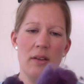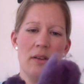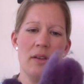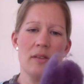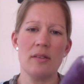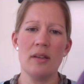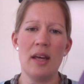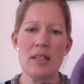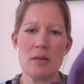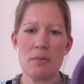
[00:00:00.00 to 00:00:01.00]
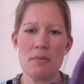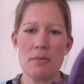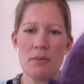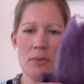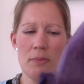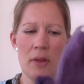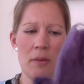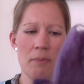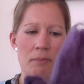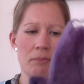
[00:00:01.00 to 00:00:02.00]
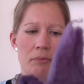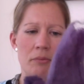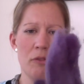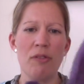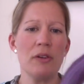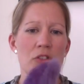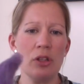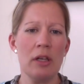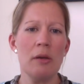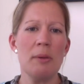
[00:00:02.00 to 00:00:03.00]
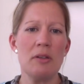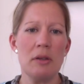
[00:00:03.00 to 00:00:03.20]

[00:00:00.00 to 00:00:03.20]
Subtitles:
Yes, it has filtered a little bit in